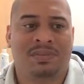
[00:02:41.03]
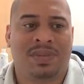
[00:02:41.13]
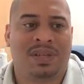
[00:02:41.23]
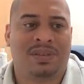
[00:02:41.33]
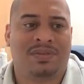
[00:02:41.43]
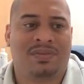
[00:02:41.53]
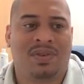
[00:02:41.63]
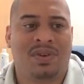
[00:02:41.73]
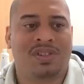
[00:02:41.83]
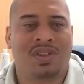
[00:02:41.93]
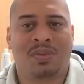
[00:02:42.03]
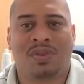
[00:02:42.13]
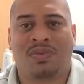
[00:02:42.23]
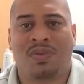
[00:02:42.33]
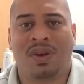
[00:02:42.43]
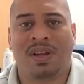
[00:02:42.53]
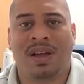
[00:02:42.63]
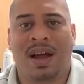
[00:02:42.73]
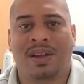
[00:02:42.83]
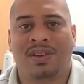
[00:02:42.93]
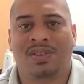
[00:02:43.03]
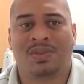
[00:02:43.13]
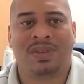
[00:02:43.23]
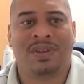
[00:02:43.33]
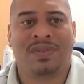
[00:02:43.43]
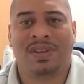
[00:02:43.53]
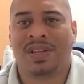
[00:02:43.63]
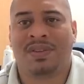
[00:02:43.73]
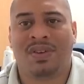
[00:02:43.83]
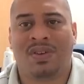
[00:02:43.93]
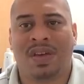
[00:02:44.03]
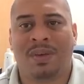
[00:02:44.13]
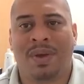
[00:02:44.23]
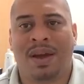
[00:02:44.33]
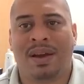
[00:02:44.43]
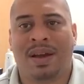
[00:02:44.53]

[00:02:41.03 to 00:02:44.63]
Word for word: But Floyd's almost 40. God knows when if he's ever going to get married.